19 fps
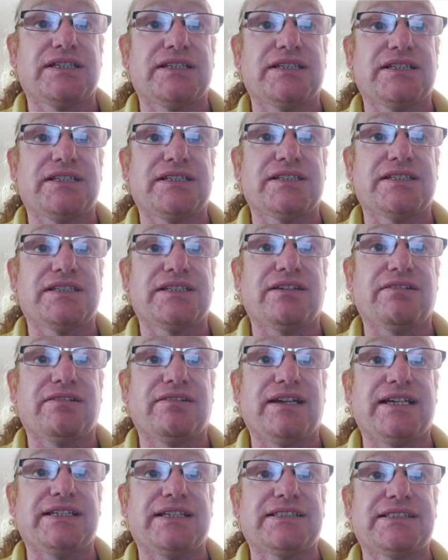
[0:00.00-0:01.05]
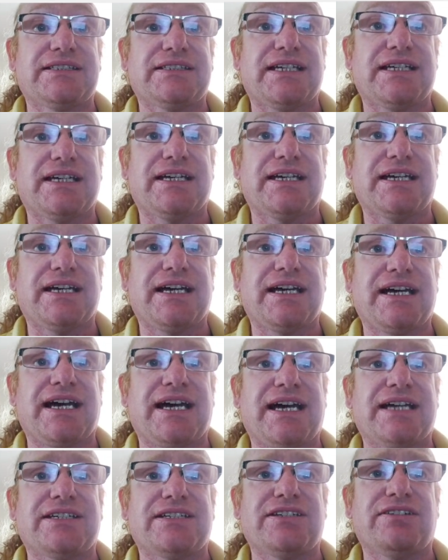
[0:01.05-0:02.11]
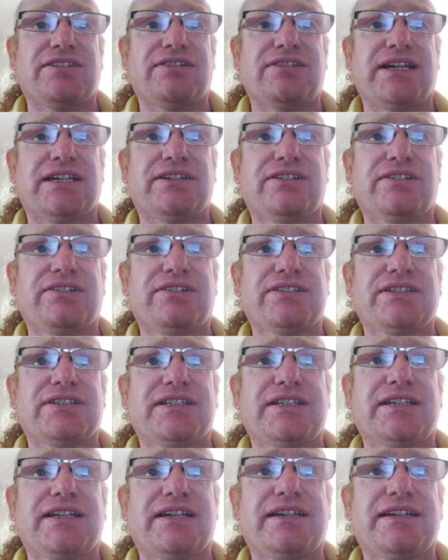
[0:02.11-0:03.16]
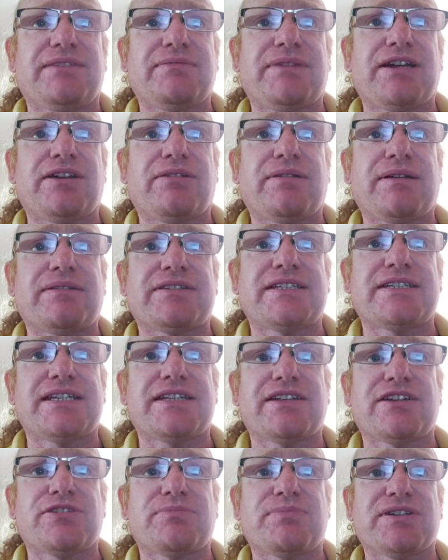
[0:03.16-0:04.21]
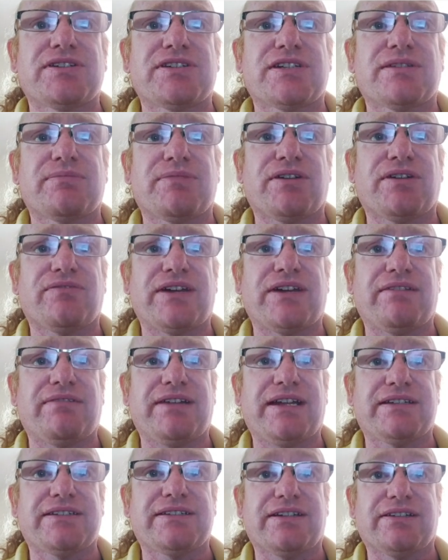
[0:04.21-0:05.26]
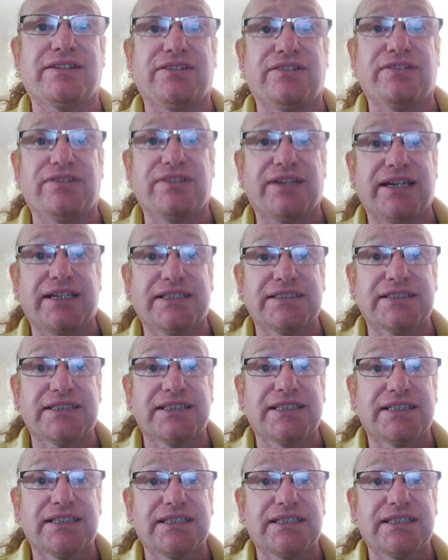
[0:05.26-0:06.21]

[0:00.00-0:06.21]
So let's add a new record you might not be able to see those buttons at the bottom very well, so I'll do that.